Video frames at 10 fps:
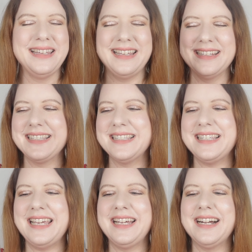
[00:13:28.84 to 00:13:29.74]
This is
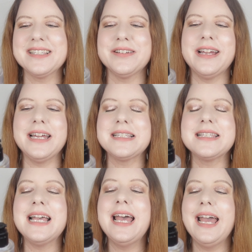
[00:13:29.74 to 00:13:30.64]
the COSRX
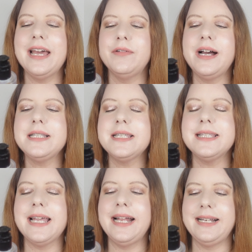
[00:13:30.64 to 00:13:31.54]
Advanced
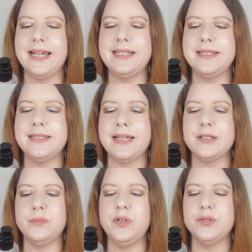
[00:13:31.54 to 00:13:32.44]
Snail
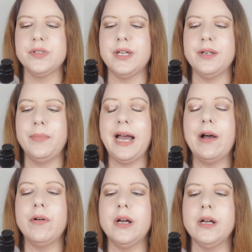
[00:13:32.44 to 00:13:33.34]
96 Mucin
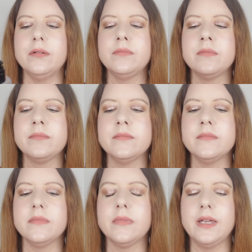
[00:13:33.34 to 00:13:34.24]
Power
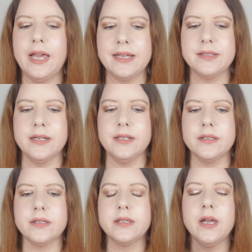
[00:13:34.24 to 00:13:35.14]

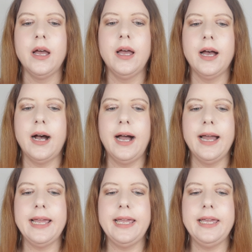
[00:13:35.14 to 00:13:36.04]
Essence.
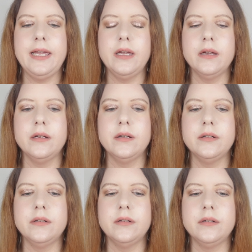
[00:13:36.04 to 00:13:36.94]
I
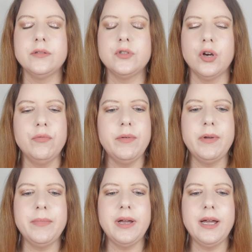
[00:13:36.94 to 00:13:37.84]
don't
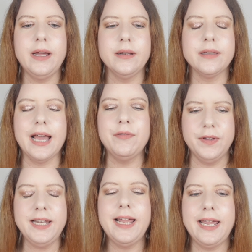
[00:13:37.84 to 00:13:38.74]
remember. I
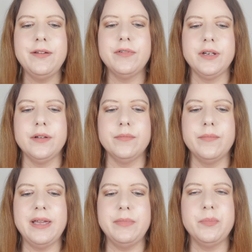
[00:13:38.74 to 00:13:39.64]
feel I even
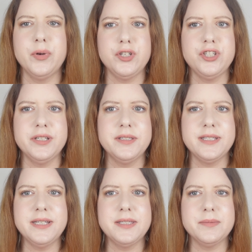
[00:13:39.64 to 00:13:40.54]
maybe purchased
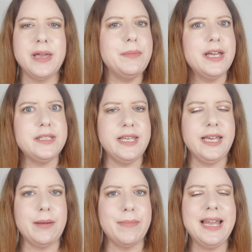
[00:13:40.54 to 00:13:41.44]
this, maybe at
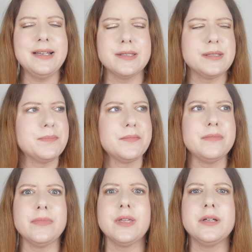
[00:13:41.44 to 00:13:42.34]
TK Maxx,
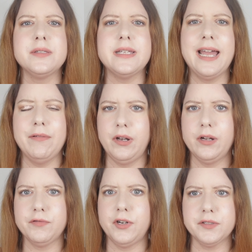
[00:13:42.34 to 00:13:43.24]
because they have a
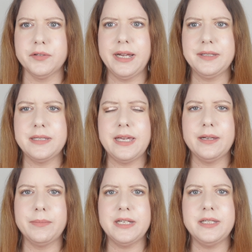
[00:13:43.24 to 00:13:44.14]
lot of COSRX here
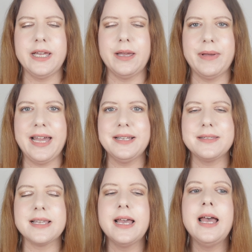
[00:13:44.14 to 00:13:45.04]
at my TK
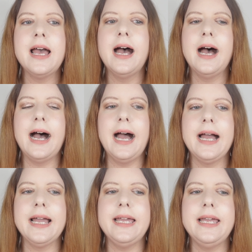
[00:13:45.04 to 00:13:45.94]
Maxx.
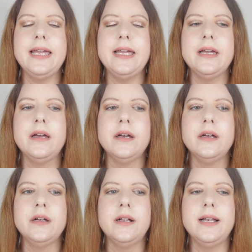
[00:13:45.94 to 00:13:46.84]
I
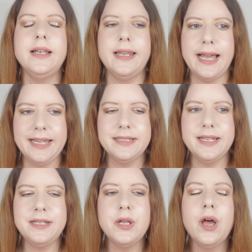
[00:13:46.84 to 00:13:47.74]
liked
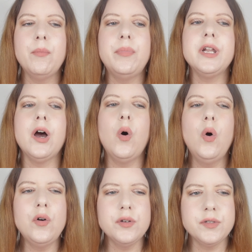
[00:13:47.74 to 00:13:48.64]
it, but I
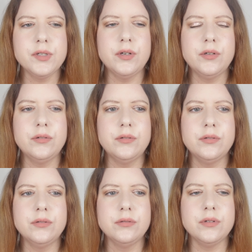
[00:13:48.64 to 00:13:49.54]

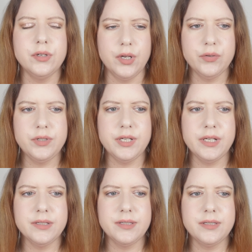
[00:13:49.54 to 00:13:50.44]
also
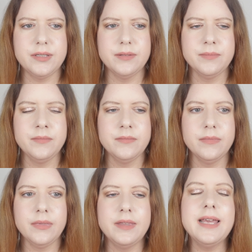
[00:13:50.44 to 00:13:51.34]
noticed
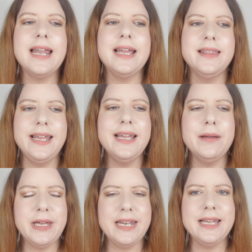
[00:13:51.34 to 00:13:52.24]
that I think
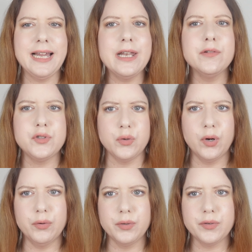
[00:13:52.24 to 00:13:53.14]
I'm getting kind of too
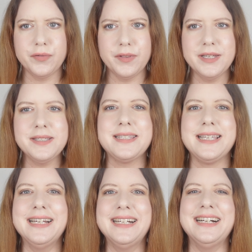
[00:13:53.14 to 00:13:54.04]
old for
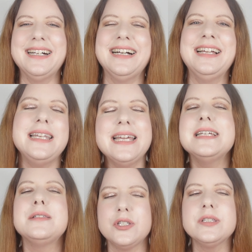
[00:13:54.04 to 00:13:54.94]
this. It
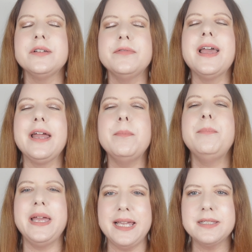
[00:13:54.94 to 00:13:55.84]
is just a very
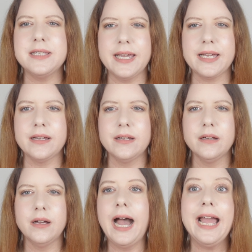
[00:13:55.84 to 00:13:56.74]
basic
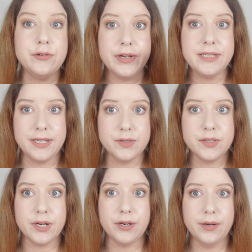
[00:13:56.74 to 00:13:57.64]
hydrating
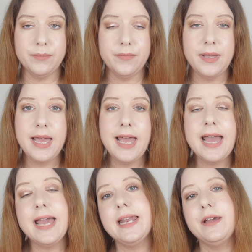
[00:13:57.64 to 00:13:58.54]
serum,
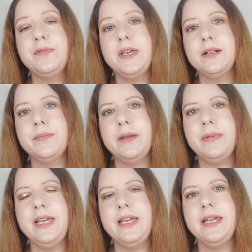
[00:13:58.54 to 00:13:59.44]
and I feel
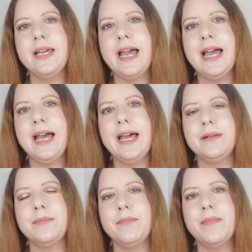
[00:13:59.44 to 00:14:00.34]
maybe
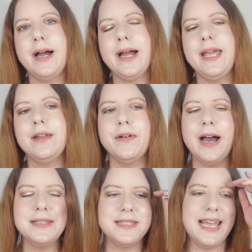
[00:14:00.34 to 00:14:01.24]
at my
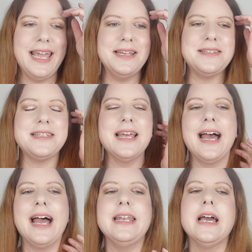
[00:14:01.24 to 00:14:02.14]
advanced age,
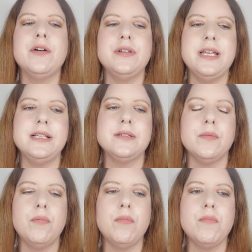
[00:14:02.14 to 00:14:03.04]
I now need
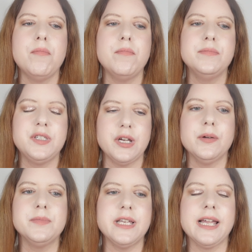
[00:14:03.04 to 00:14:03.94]

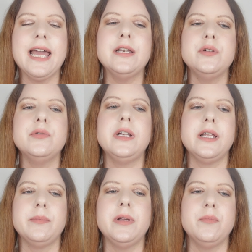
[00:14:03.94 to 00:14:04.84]
serums that can do a
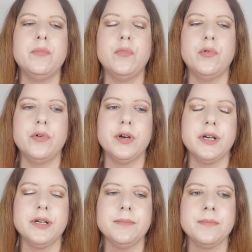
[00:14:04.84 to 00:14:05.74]
little bit more